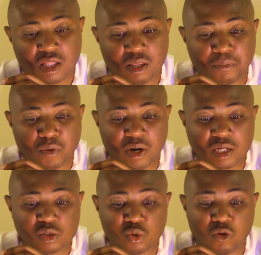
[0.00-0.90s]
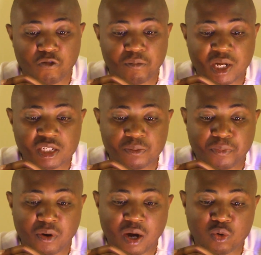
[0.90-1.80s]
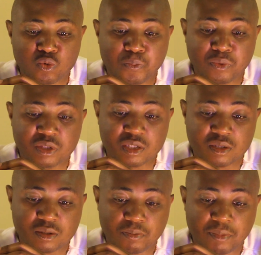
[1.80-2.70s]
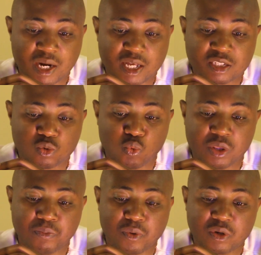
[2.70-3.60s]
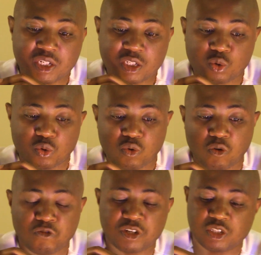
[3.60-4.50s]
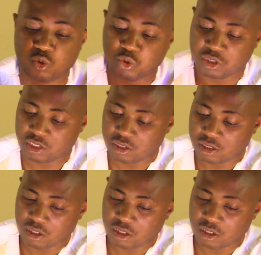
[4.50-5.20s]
the production of multiple outputs balanced with protection of resource